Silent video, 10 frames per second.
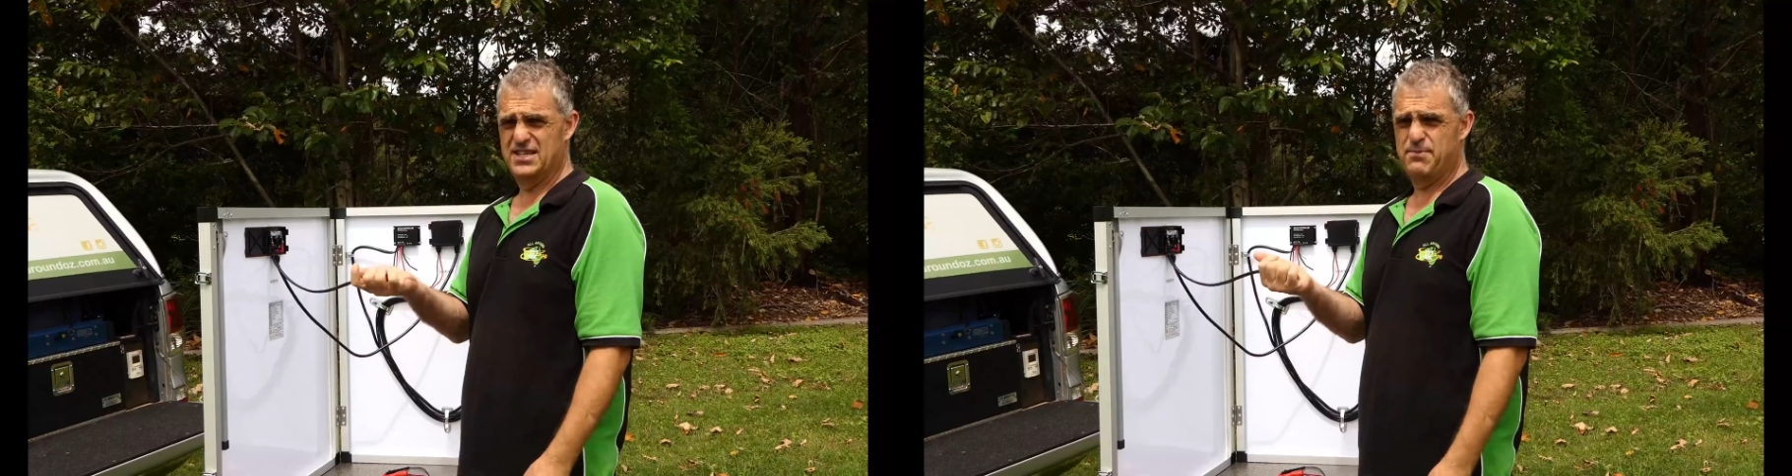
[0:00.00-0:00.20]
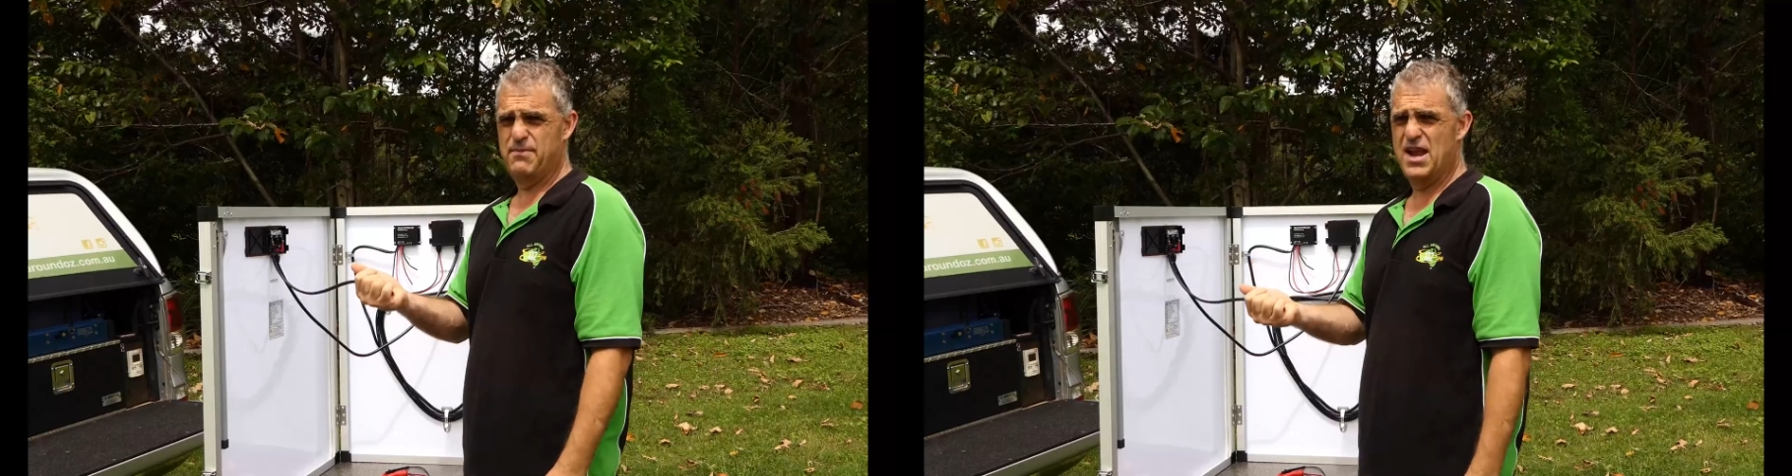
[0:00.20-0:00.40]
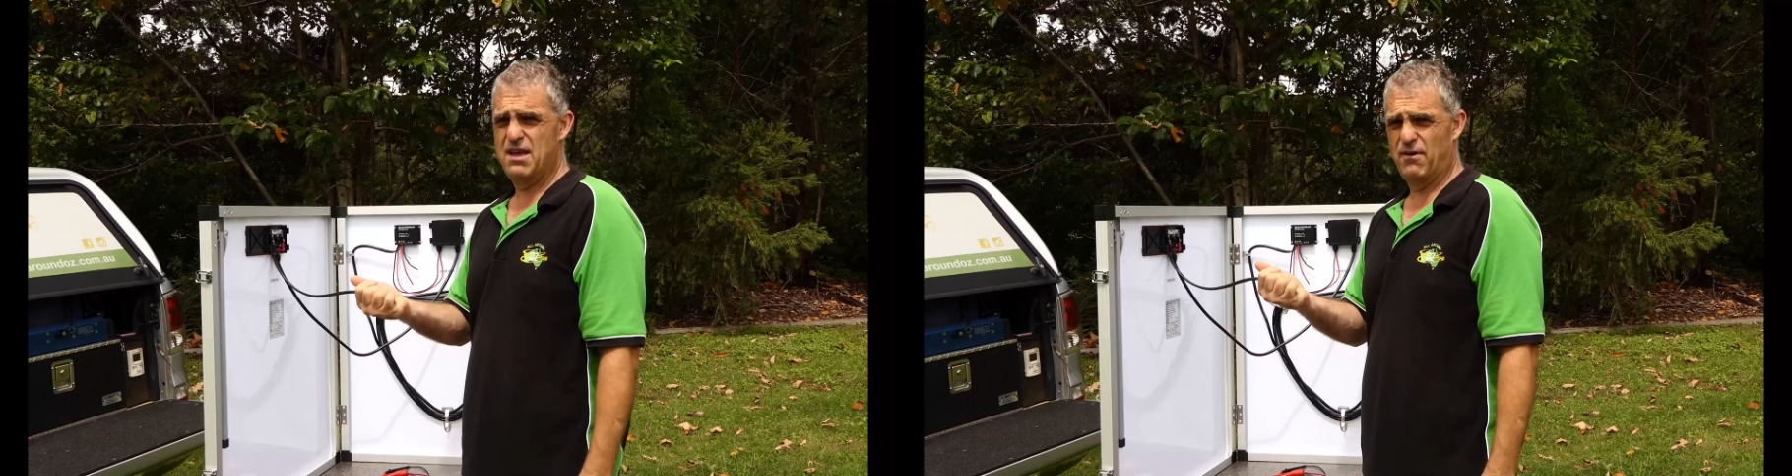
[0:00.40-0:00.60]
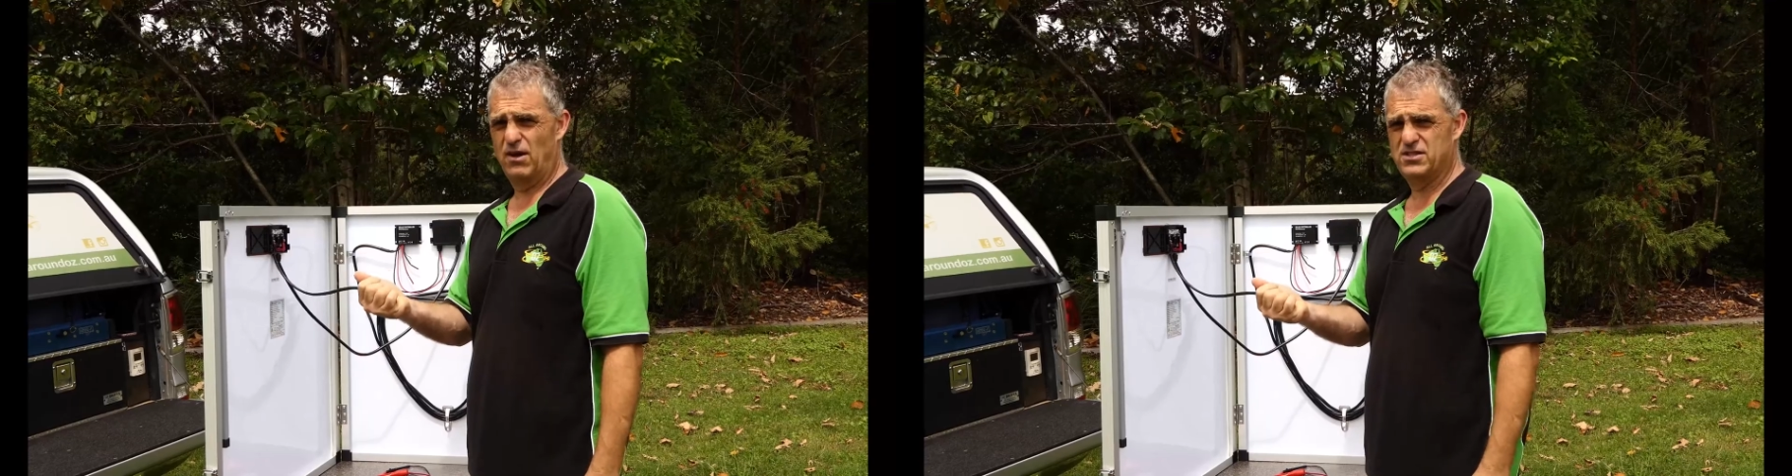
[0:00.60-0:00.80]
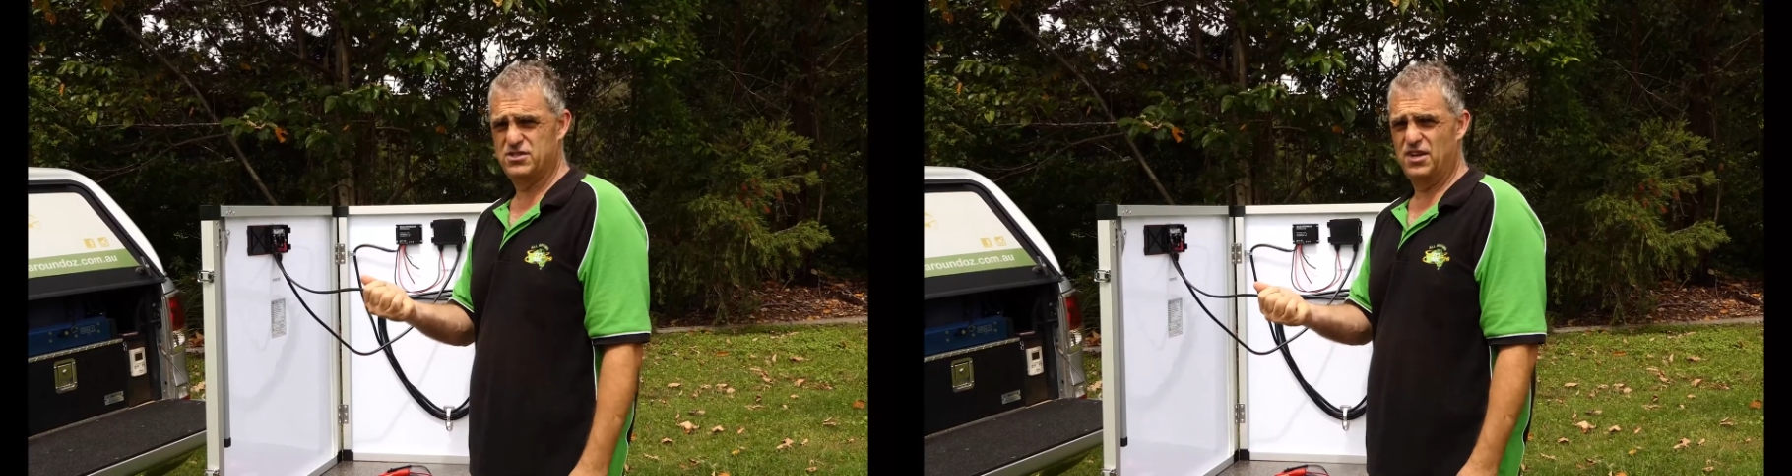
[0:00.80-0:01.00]
as many
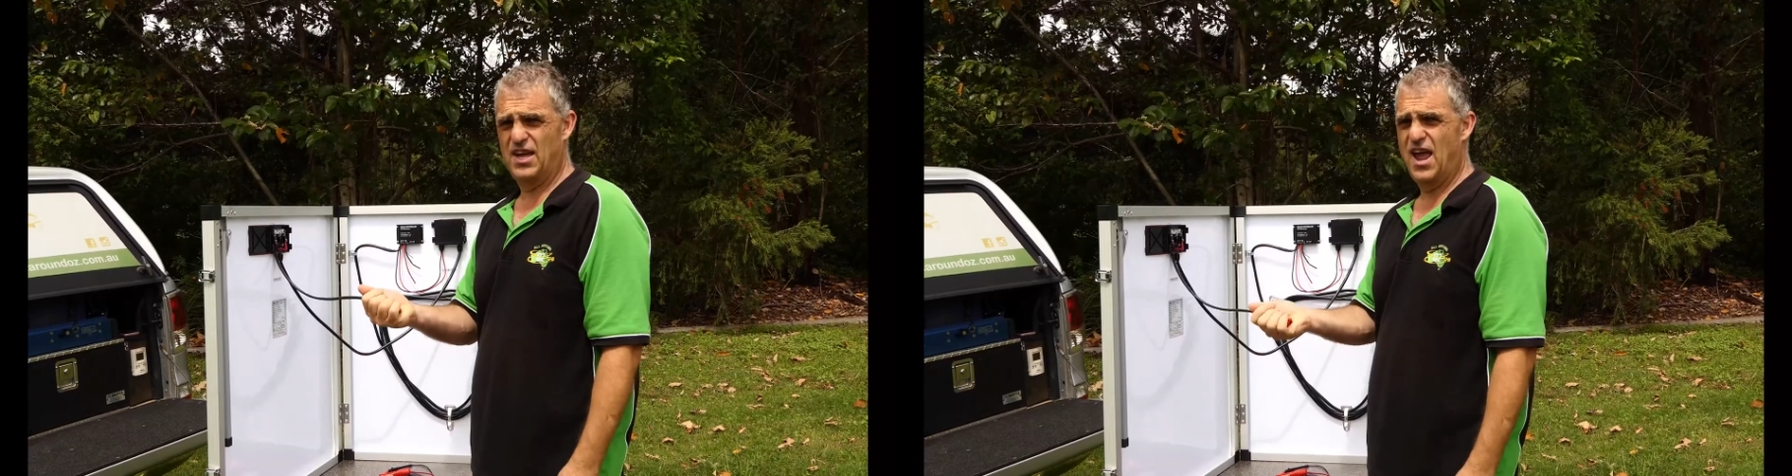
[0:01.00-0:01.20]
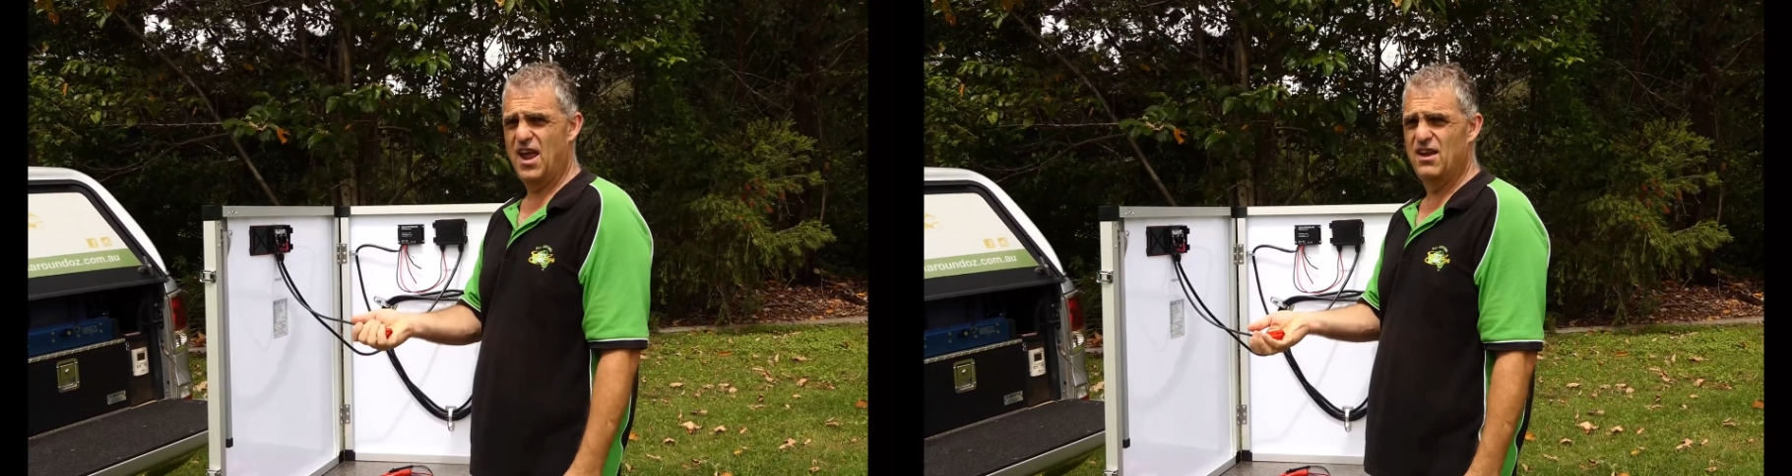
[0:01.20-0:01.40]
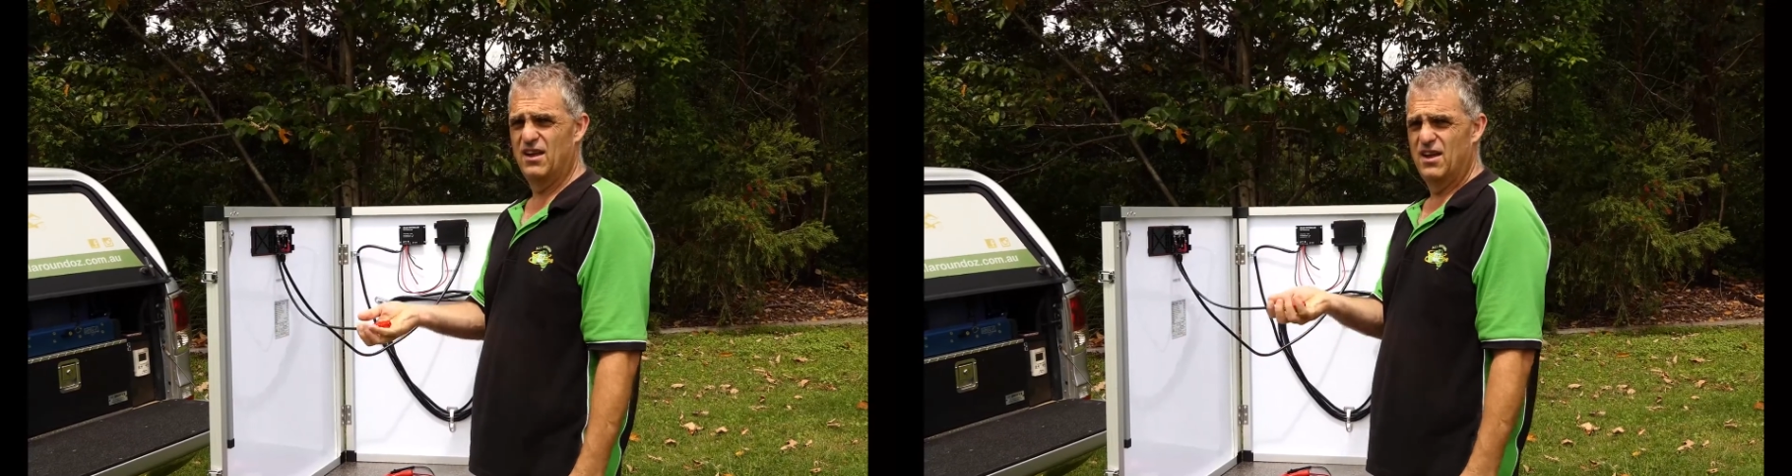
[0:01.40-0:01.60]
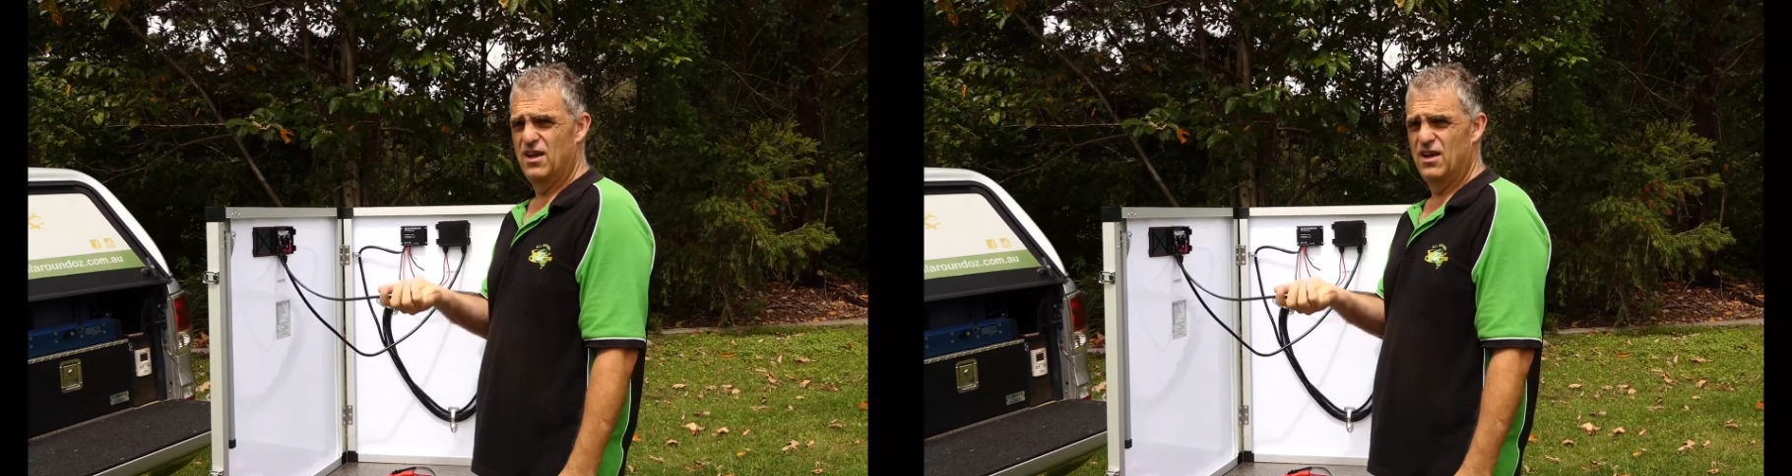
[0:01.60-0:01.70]
volts as you can